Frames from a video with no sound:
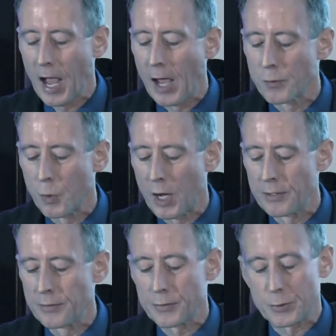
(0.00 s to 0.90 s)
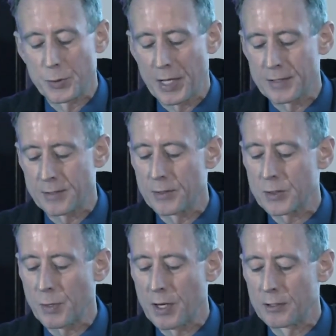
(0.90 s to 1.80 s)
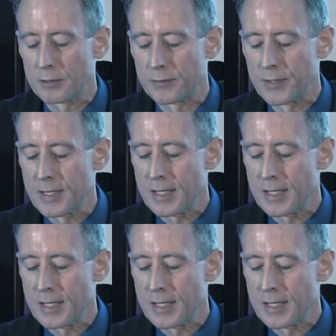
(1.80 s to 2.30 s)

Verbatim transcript: and won the two thousand twelve